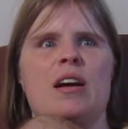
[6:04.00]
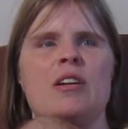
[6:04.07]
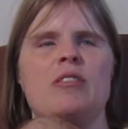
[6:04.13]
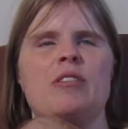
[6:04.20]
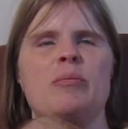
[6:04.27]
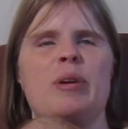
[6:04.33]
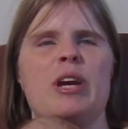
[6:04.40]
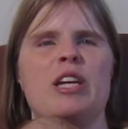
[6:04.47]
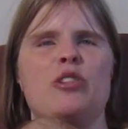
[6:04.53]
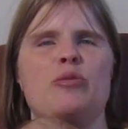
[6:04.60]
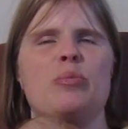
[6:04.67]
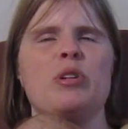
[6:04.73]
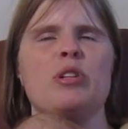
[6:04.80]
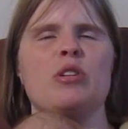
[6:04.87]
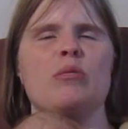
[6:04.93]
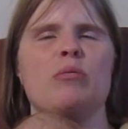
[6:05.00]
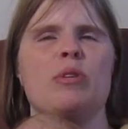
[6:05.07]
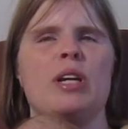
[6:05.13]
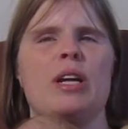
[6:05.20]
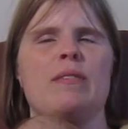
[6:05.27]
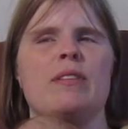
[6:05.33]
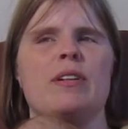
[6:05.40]
100-page book or
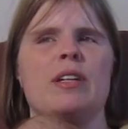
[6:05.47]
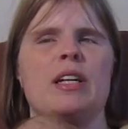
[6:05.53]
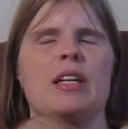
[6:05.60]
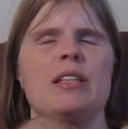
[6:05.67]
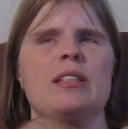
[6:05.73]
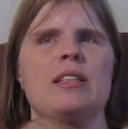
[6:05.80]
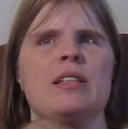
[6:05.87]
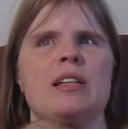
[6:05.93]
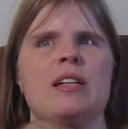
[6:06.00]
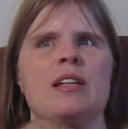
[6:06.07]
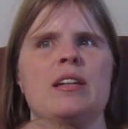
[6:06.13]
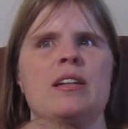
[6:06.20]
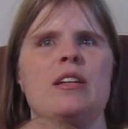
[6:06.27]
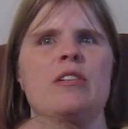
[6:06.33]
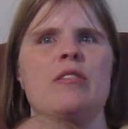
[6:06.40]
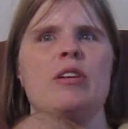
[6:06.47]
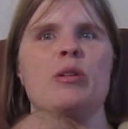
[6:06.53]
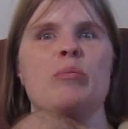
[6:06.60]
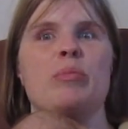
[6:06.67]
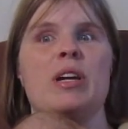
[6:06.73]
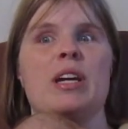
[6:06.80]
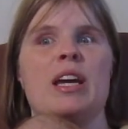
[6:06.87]
whatever it is, you
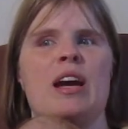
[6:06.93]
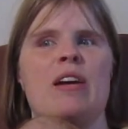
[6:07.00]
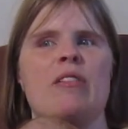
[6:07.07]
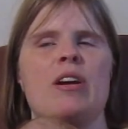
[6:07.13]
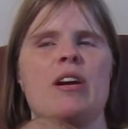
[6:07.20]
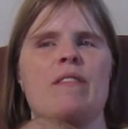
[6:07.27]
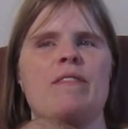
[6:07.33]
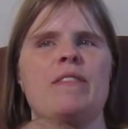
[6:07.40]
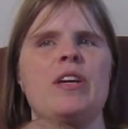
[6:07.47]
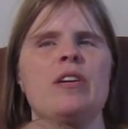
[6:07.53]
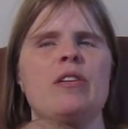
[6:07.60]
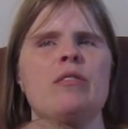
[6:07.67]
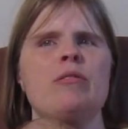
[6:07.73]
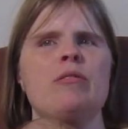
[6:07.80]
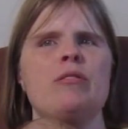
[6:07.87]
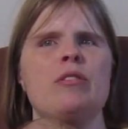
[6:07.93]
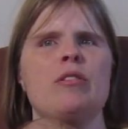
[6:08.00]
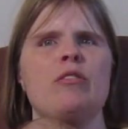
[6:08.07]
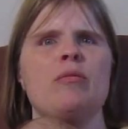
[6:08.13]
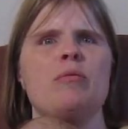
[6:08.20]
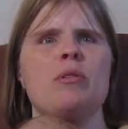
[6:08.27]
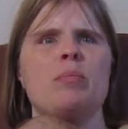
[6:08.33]
can pick out a few
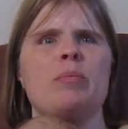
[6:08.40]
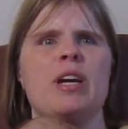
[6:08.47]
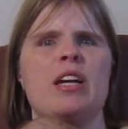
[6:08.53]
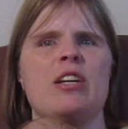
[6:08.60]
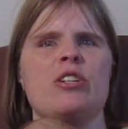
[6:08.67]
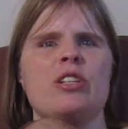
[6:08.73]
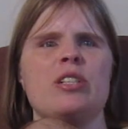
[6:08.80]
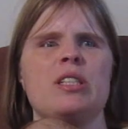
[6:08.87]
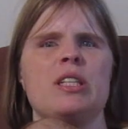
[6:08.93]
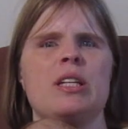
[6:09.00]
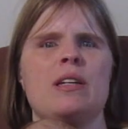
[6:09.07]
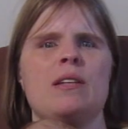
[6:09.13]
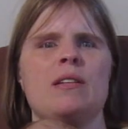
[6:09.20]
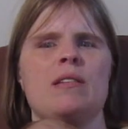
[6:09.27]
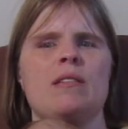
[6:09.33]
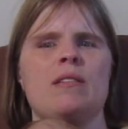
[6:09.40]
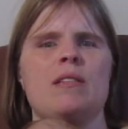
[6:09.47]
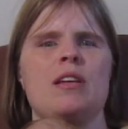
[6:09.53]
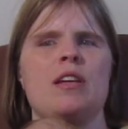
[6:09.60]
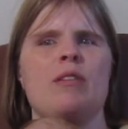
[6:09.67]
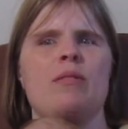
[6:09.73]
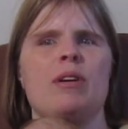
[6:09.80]
notable pages
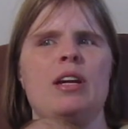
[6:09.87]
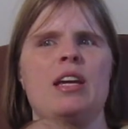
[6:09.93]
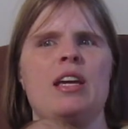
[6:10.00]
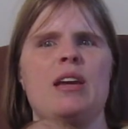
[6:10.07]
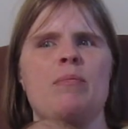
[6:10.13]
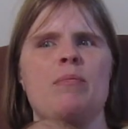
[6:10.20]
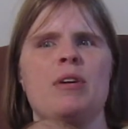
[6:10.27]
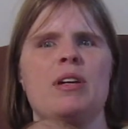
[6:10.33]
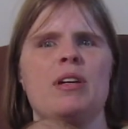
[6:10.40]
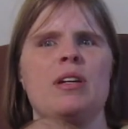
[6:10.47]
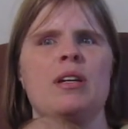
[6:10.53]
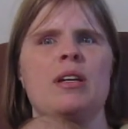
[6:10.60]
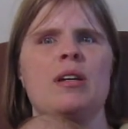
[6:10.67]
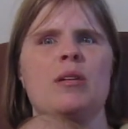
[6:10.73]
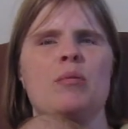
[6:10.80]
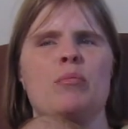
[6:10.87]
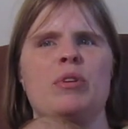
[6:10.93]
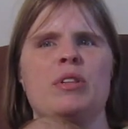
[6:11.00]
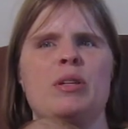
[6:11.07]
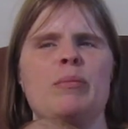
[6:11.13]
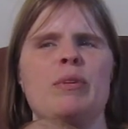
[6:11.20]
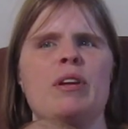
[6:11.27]
that you want to keep,
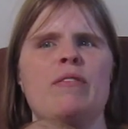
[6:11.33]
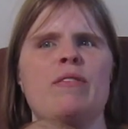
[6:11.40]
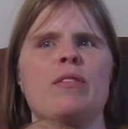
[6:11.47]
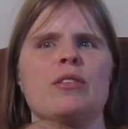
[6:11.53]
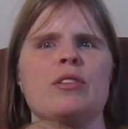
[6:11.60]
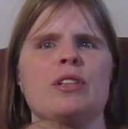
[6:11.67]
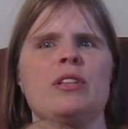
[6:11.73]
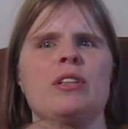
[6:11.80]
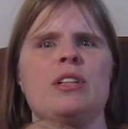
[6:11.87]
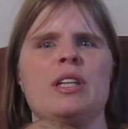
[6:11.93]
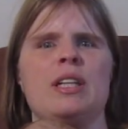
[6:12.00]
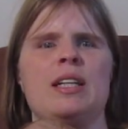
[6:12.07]
put them in a folder,